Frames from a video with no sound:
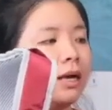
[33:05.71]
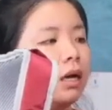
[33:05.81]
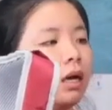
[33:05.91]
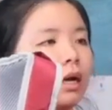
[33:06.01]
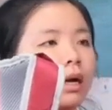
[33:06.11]

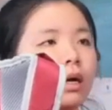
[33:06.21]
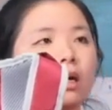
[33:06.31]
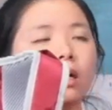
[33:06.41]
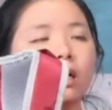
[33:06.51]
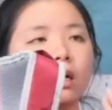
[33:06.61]

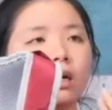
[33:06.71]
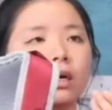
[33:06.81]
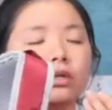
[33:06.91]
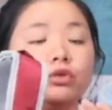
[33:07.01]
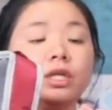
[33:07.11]

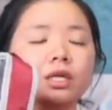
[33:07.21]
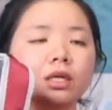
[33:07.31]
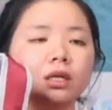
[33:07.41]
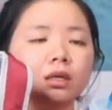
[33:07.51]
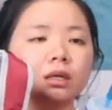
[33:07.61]
uh,
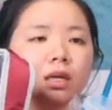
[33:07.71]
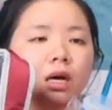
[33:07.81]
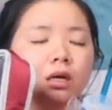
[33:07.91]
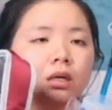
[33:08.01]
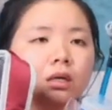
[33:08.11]
drinking,
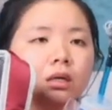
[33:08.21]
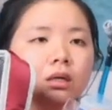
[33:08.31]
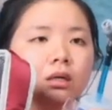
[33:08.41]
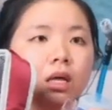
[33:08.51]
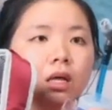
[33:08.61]

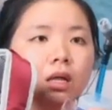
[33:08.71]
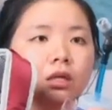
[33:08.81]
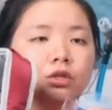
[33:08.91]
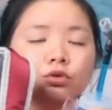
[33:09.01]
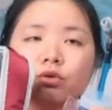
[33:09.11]
long
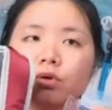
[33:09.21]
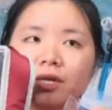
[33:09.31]
store.